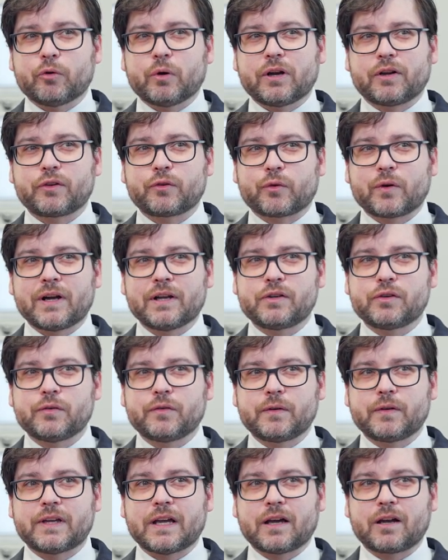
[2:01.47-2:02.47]
we're trying to
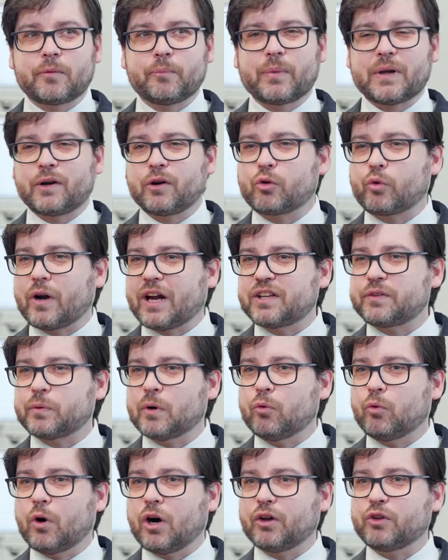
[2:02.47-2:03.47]
get a better grasp
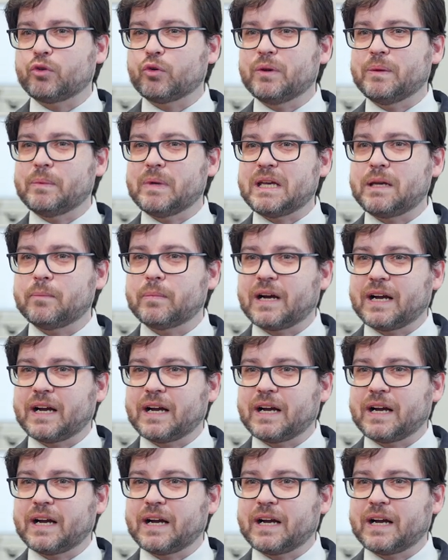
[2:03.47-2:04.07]
of what do we mean